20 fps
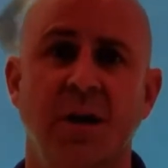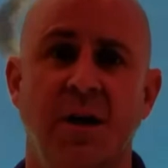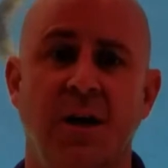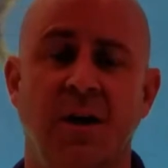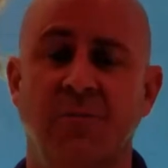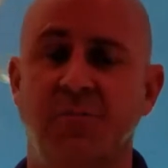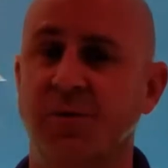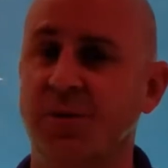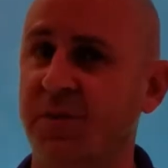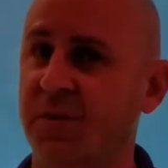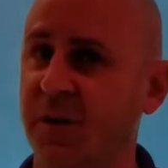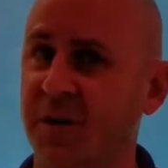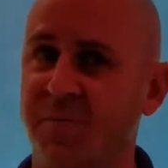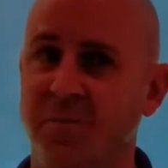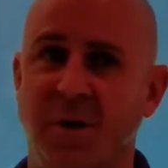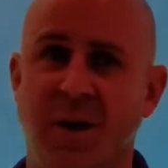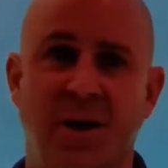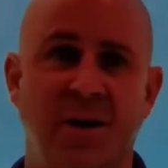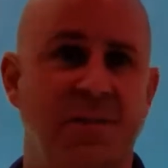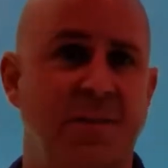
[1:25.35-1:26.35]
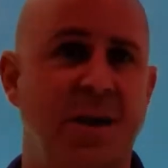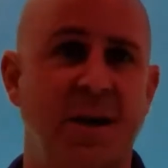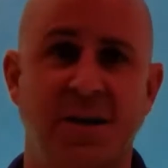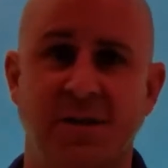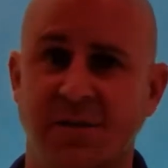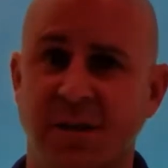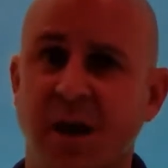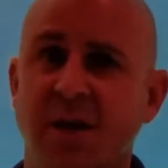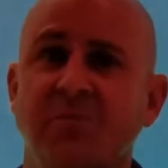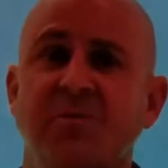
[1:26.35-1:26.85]
And if you think about it, that
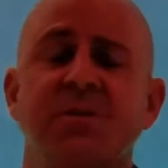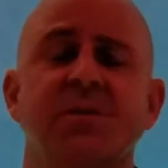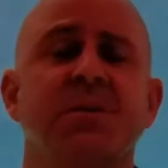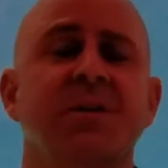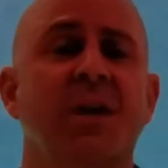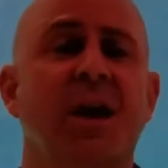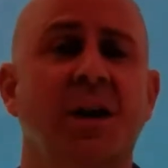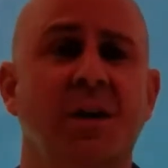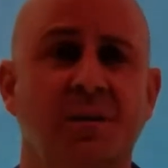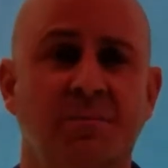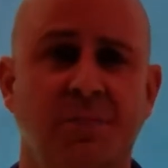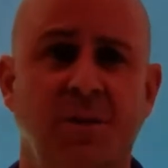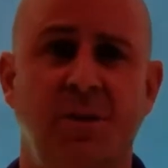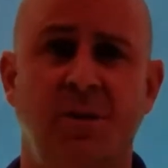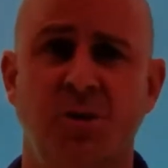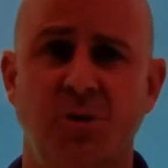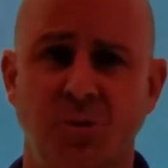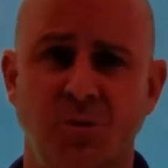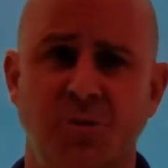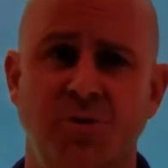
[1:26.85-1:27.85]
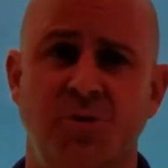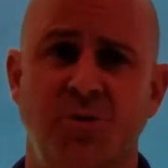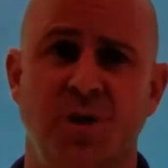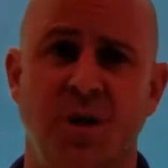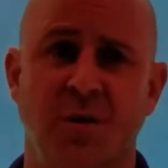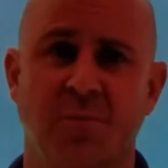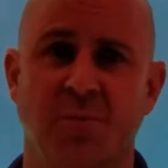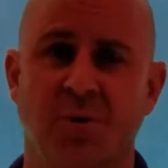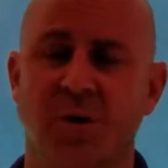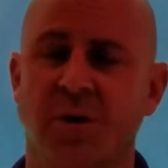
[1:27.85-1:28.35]
is obviously a huge
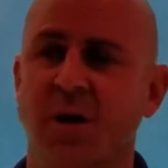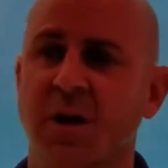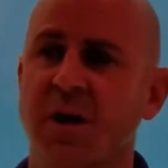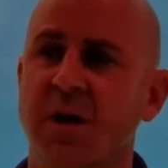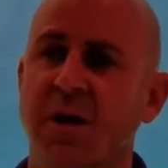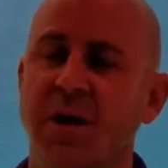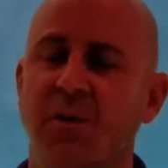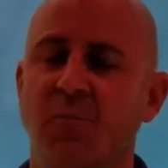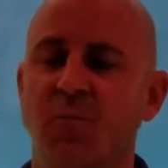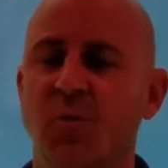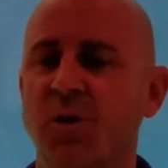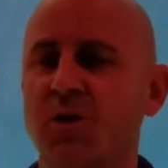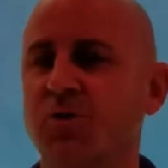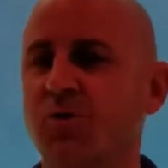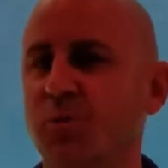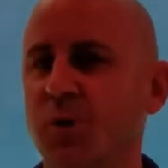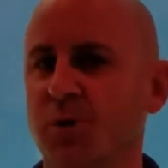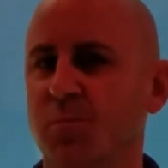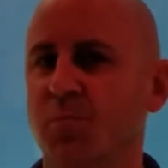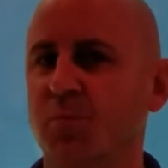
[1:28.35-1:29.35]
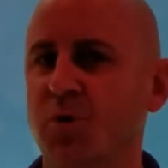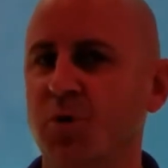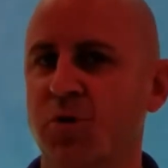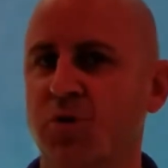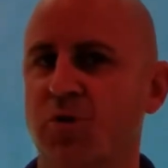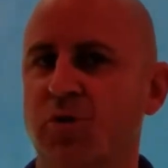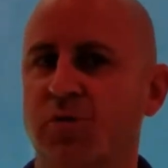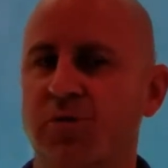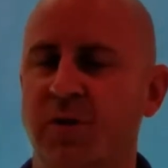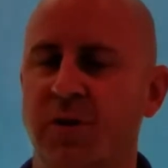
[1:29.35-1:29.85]
number. And when you
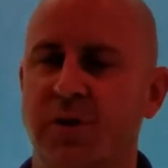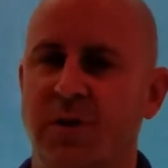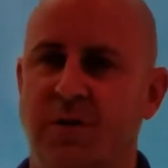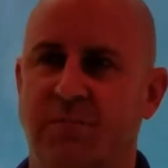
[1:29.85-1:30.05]
remove